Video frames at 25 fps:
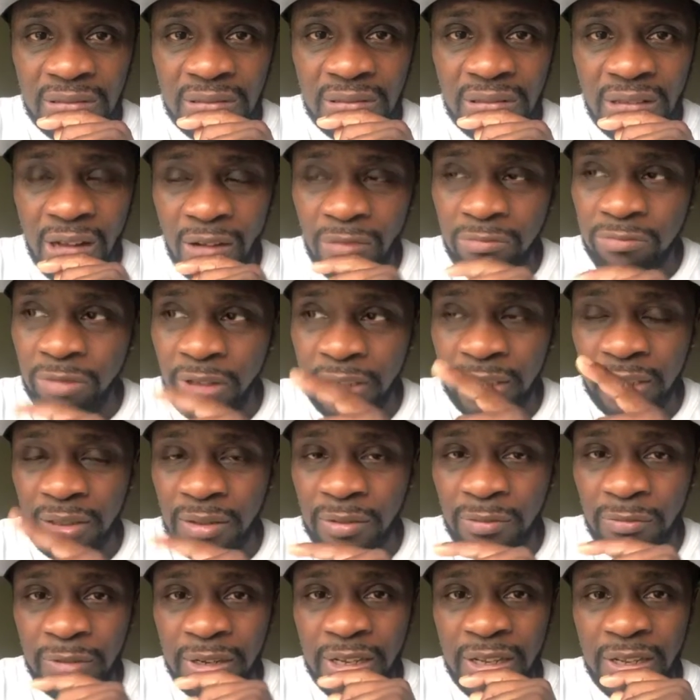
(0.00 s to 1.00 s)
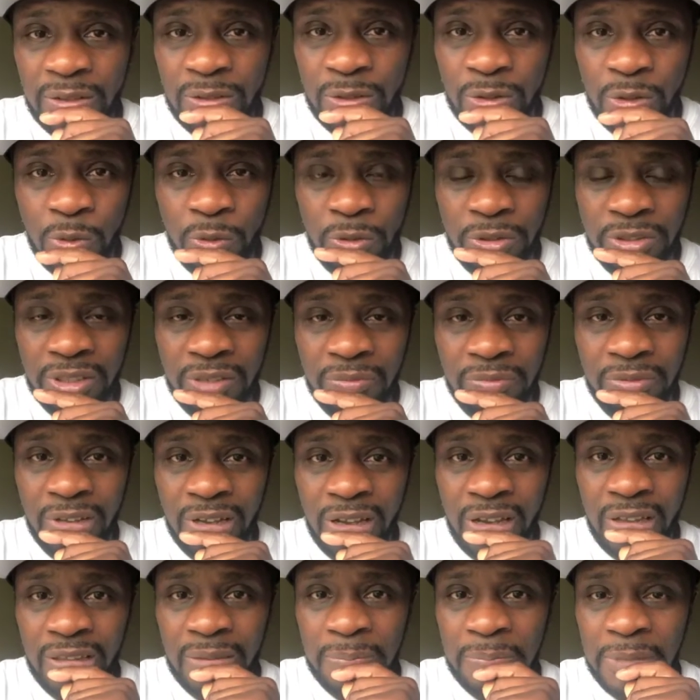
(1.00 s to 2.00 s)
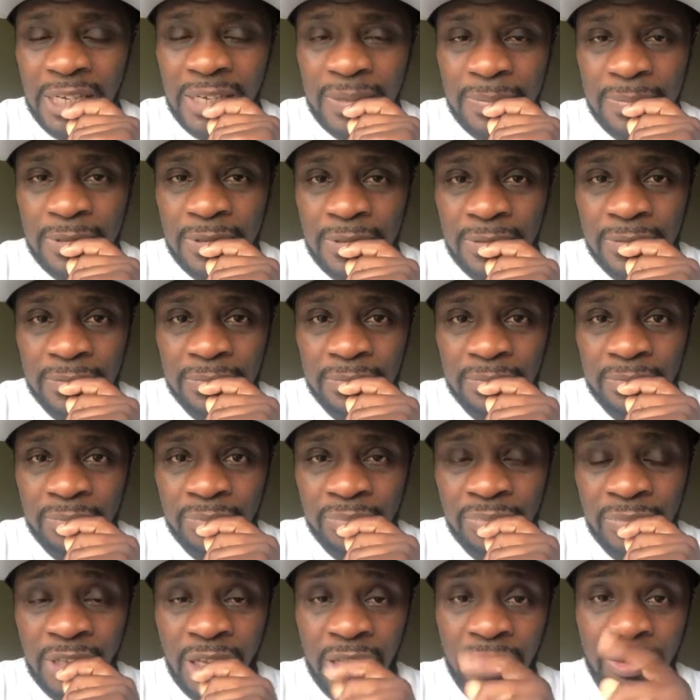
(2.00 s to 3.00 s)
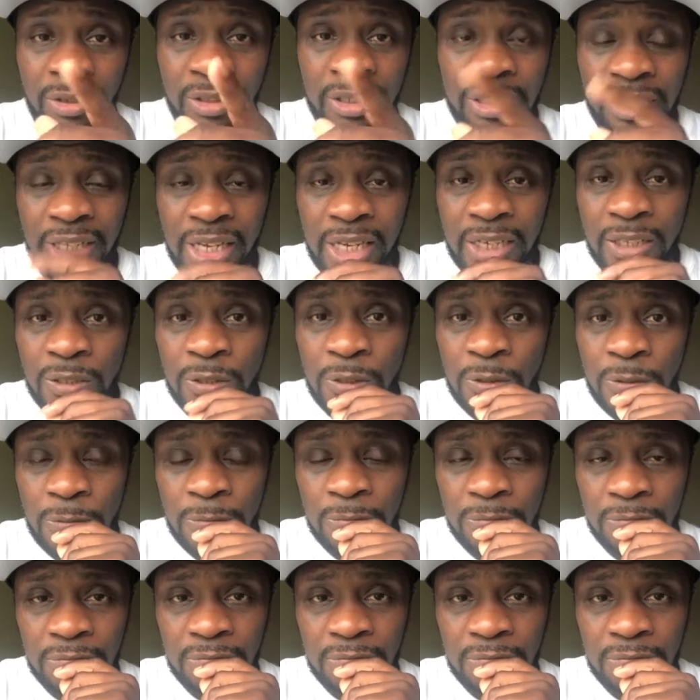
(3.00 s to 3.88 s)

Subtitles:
Of running around doing stuff to other people that looks like you.